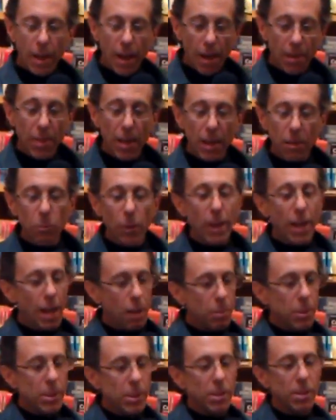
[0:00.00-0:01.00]
and then what
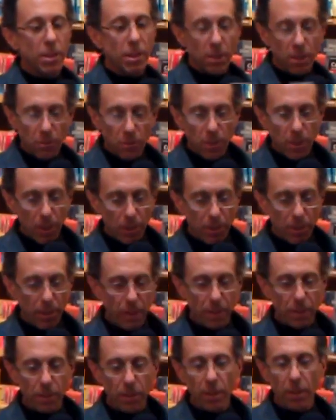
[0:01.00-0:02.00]
happens is, as a result of
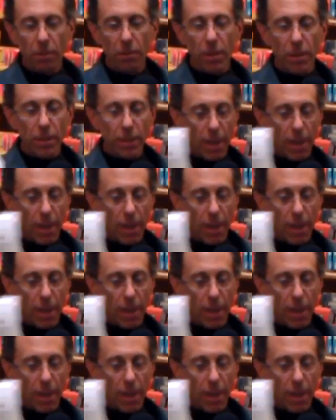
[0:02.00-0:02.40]
this, you know, this